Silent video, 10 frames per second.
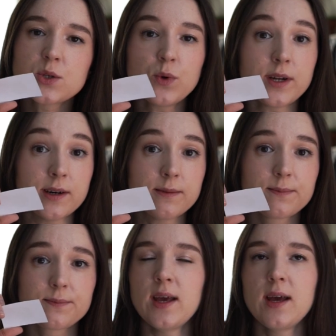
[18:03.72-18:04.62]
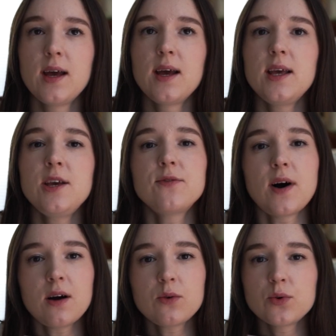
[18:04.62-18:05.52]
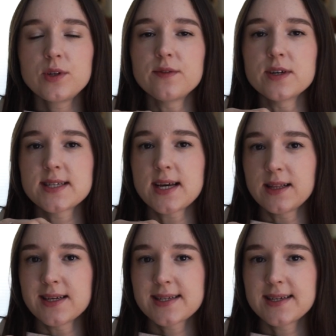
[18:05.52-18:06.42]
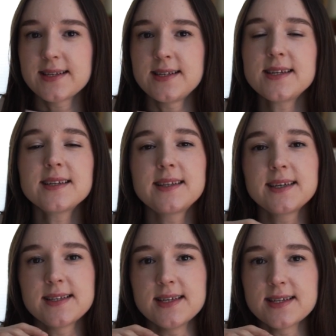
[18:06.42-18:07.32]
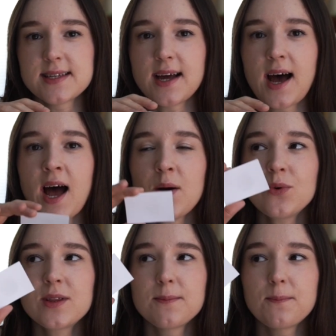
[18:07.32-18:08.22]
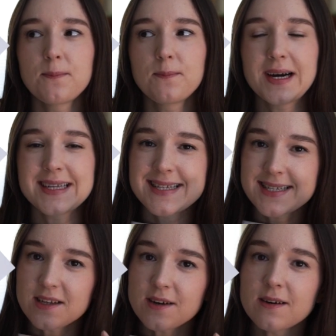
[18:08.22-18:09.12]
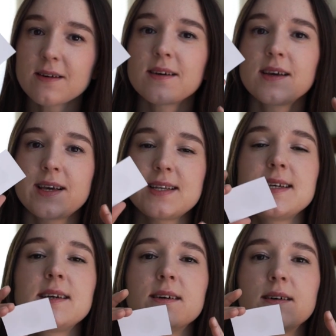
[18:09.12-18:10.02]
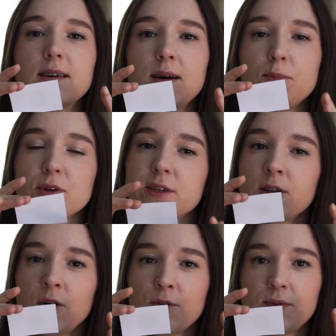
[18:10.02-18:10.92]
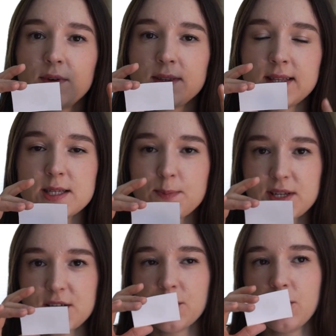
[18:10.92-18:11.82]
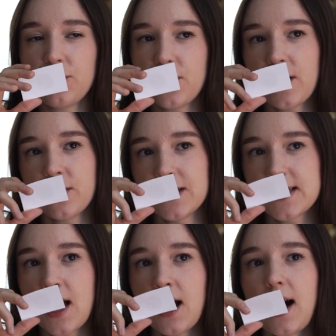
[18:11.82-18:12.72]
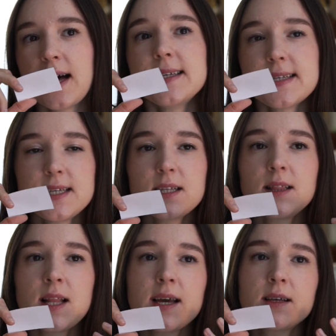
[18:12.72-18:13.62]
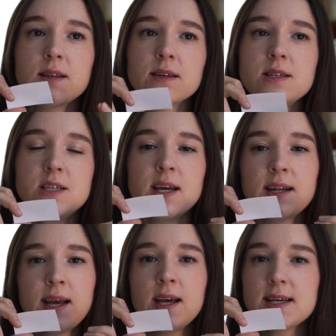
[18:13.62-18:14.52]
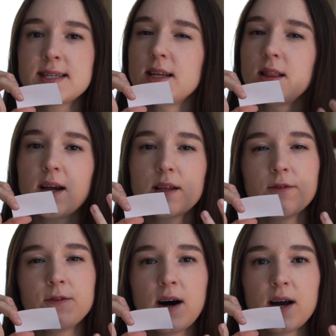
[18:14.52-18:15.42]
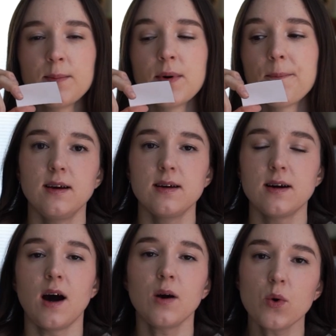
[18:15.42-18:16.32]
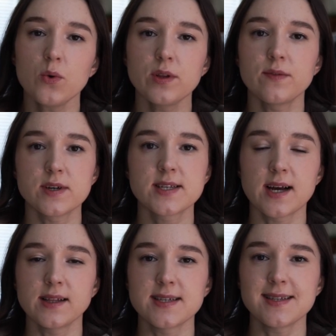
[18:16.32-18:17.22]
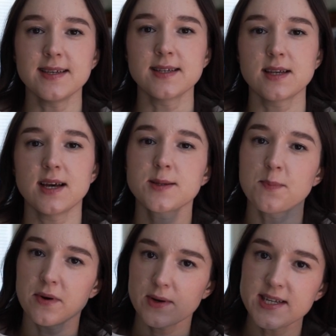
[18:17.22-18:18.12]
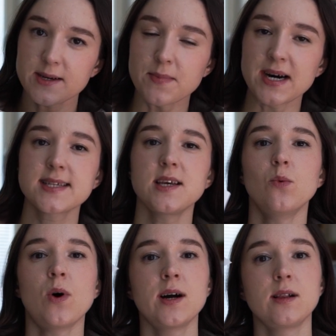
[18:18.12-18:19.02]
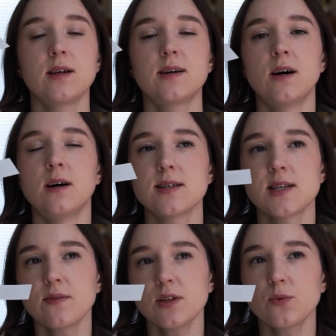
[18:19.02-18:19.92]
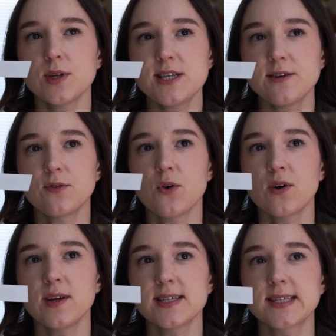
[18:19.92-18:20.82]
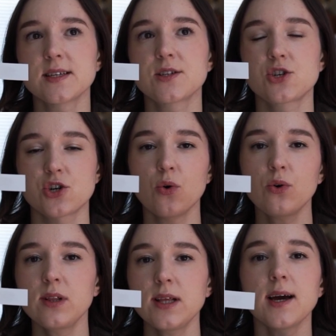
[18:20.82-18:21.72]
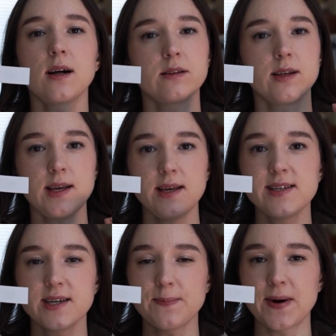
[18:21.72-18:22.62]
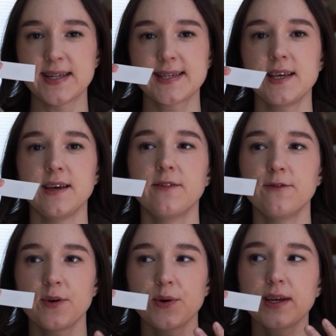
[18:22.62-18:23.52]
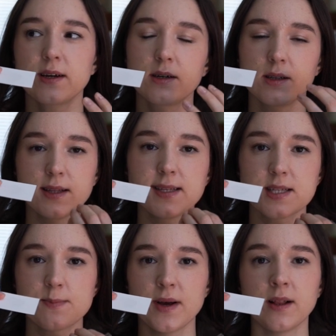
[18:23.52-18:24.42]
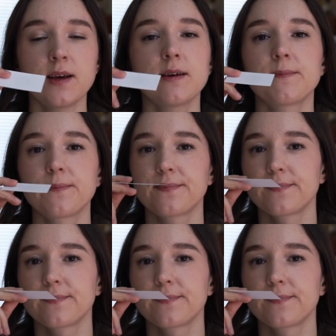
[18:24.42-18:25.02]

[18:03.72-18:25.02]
sweeter. Okay, if Aqua Universalis didn't exist, I would consider getting a bottle of this particular fragrance. I still like the DNA, I still like the vibe. Aqua Universalis is asperidic musky, while 724 is strongly aldehydic musky, very clean smelling.